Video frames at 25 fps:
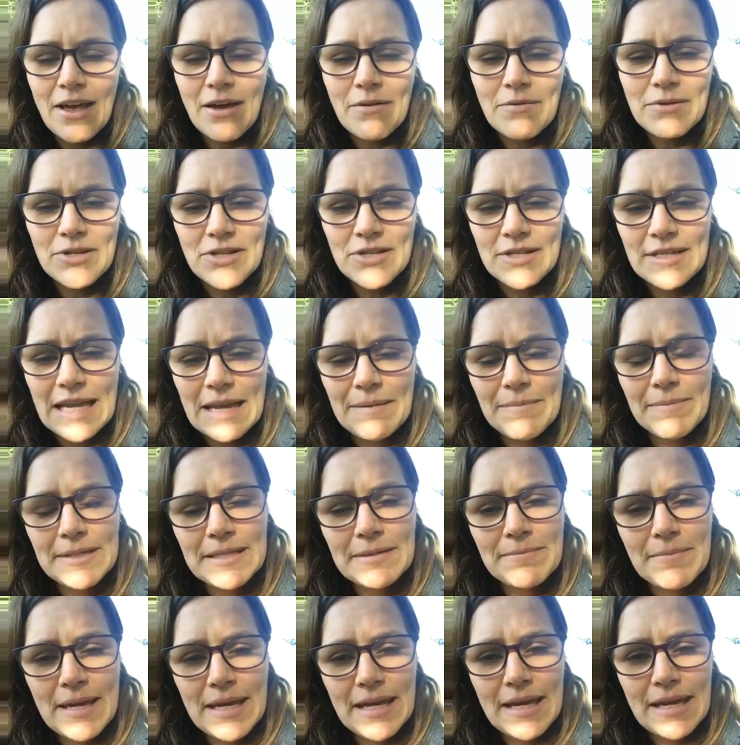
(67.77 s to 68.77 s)
I was just
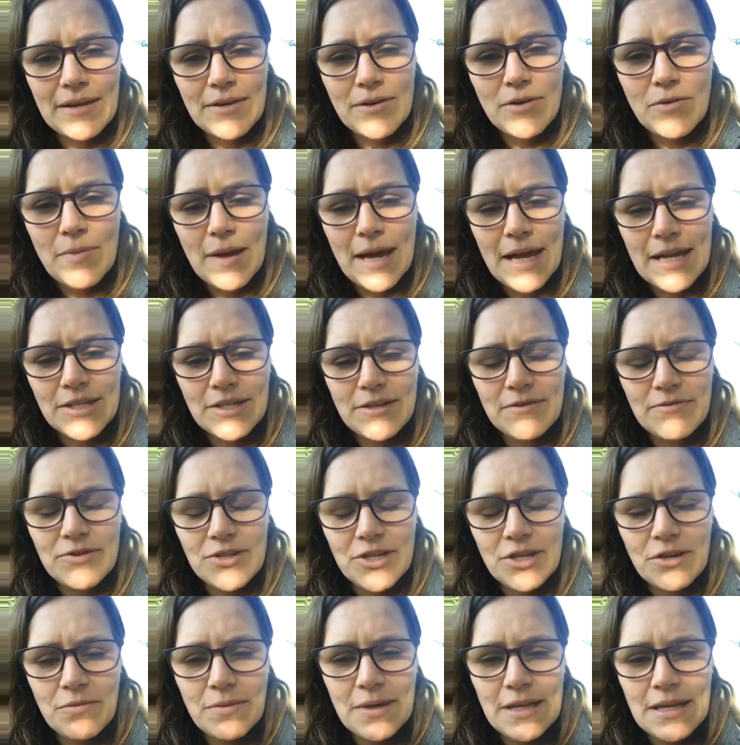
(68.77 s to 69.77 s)
able to make a new batch
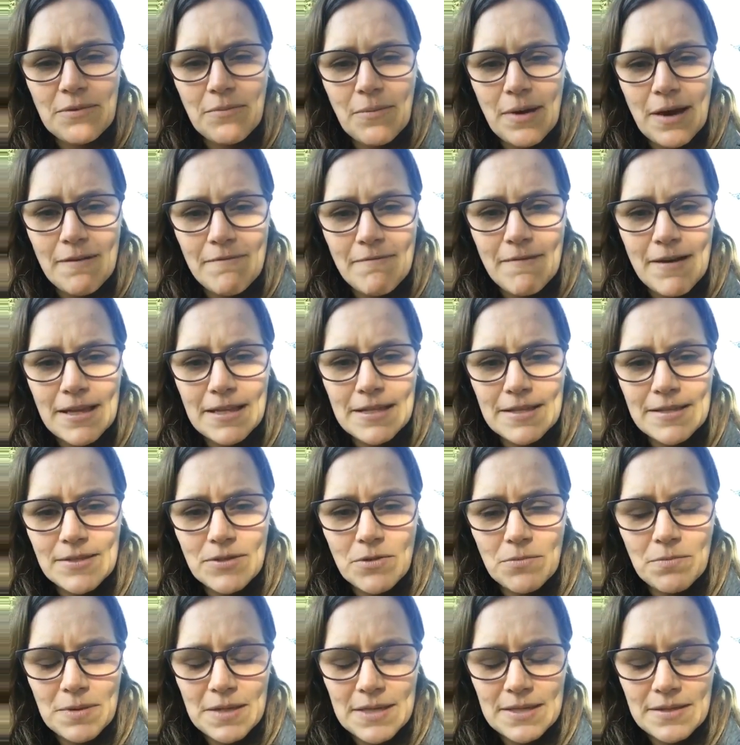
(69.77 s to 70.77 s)
of chickweed and wild violet
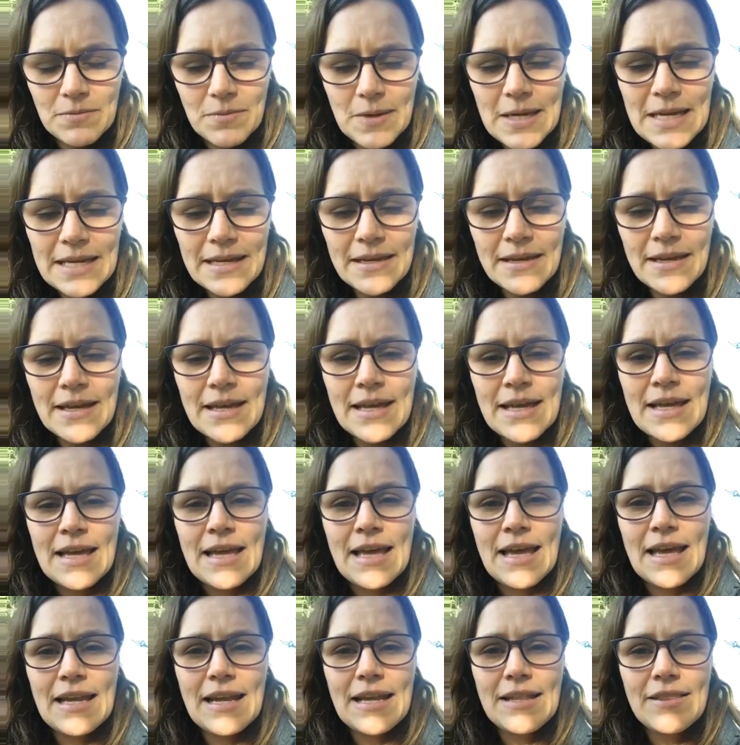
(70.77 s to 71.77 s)
soap this week,
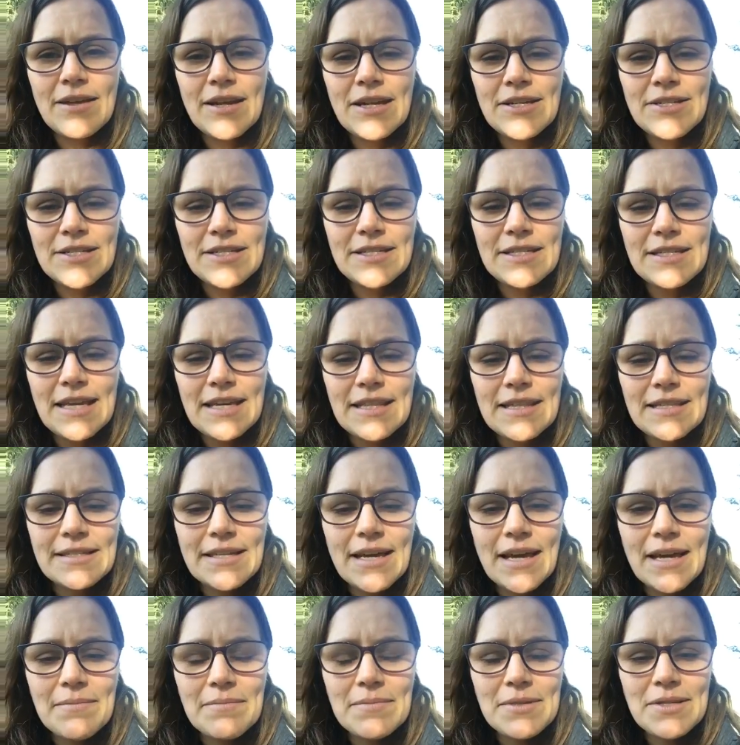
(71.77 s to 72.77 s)
and I thought I'd just take
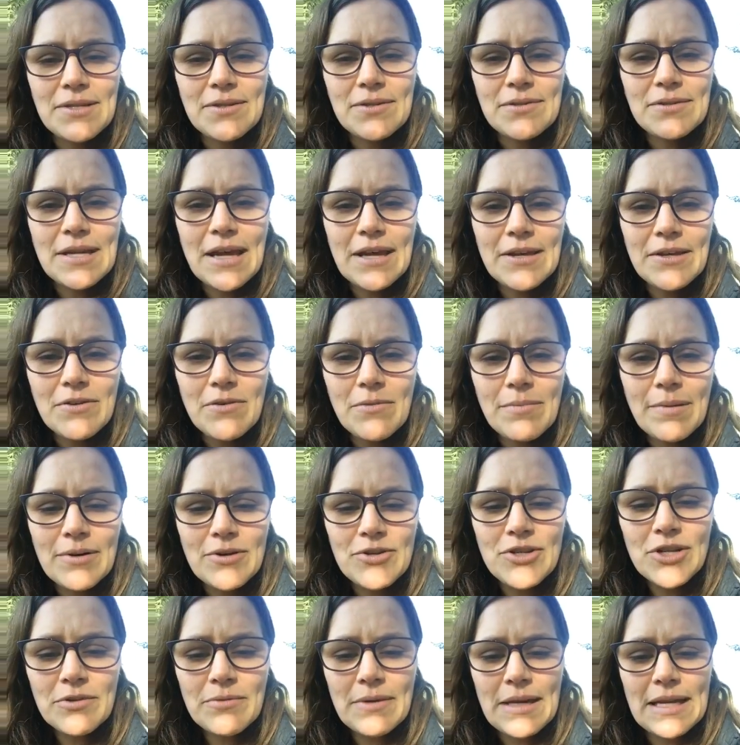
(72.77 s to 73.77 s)
the time to tell you
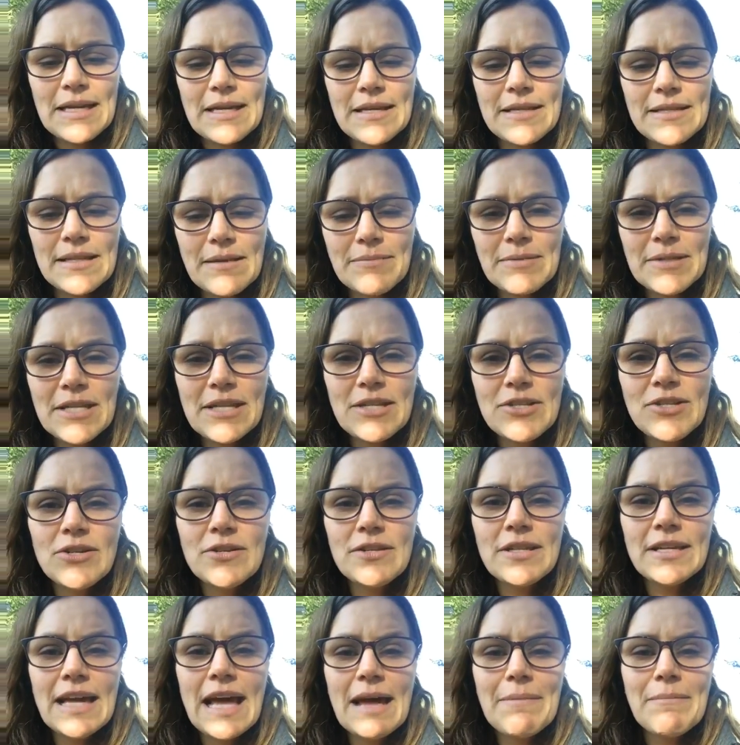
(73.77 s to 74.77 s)
about chickweed. So I'm just going
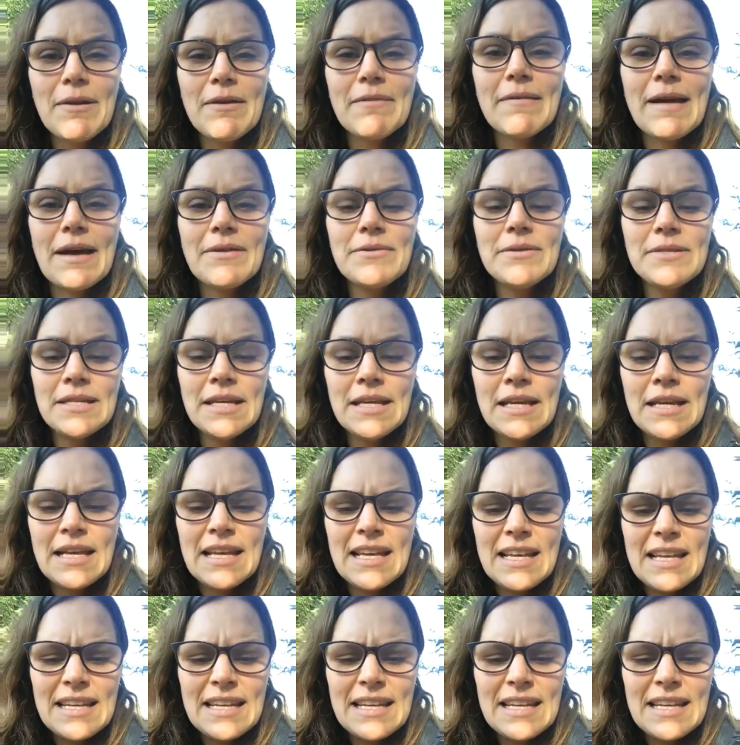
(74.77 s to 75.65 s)
to turn the camera around